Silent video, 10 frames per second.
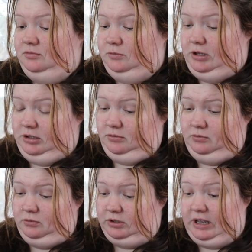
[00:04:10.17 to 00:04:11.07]
What?
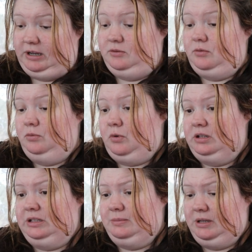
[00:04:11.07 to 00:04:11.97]
Who's getting, who
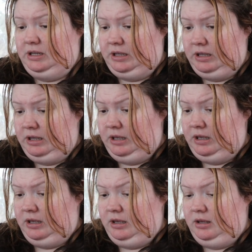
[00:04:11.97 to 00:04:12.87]
wants me?
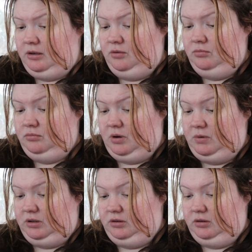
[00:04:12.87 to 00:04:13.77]
Oh, my
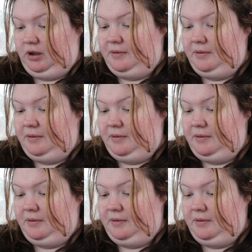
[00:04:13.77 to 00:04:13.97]
brother.